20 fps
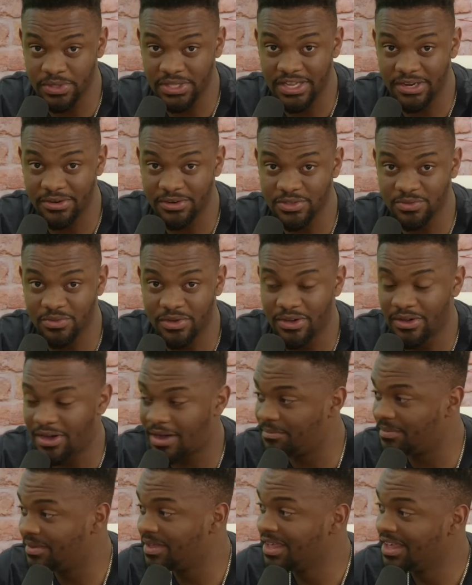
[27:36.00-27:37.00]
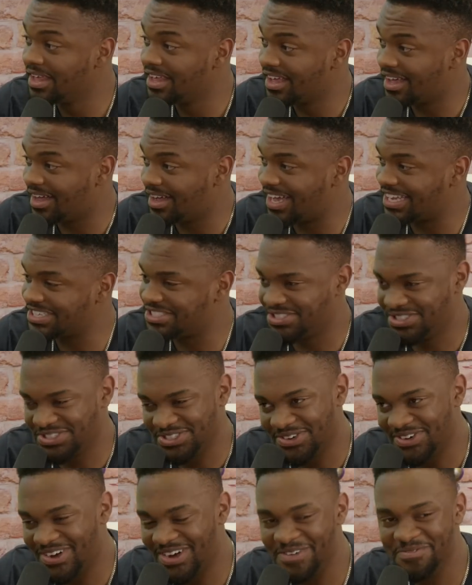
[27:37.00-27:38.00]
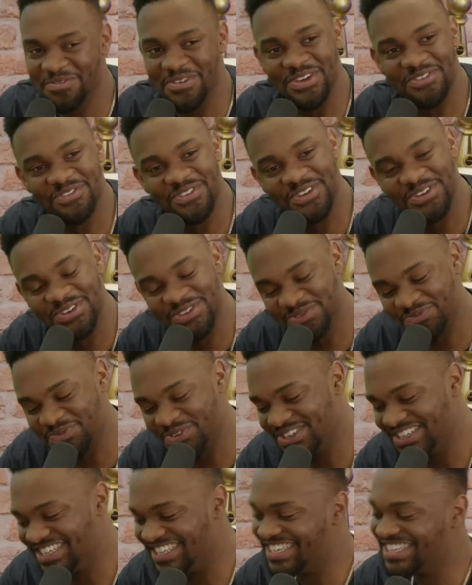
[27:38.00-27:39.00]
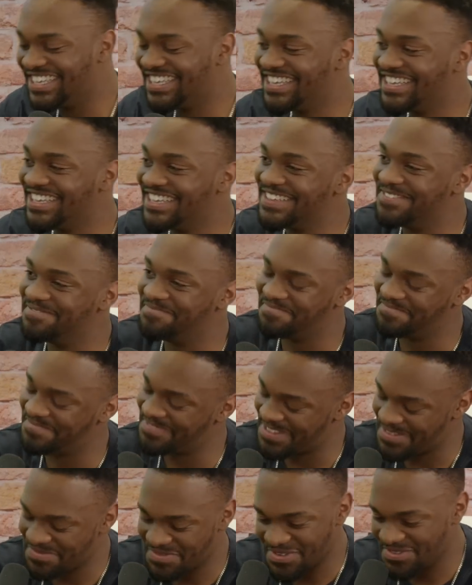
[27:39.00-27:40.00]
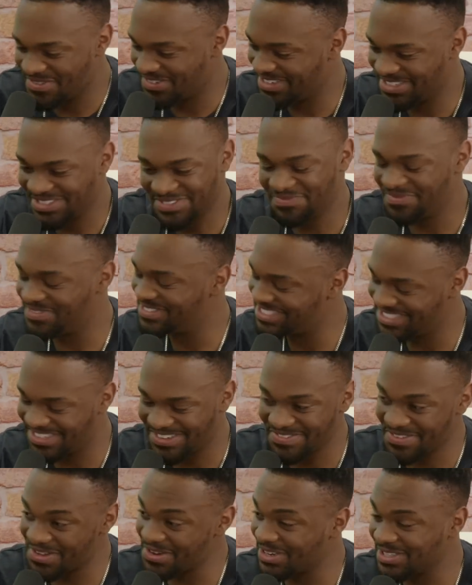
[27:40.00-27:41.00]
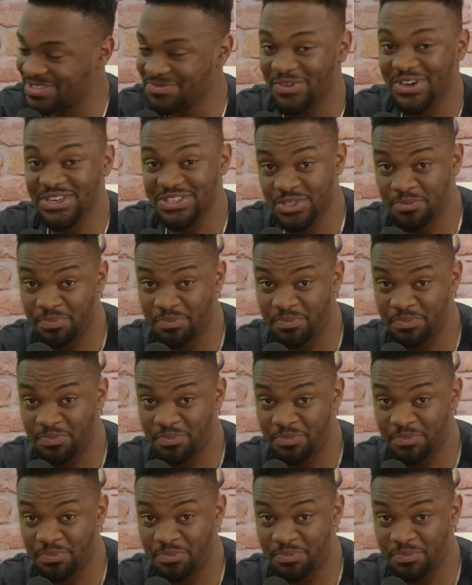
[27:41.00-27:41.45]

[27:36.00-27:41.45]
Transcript: will be there as well. I'm actually, John, I'm not even going to spoil it. I'm not even going to, I'm not going to spoil it.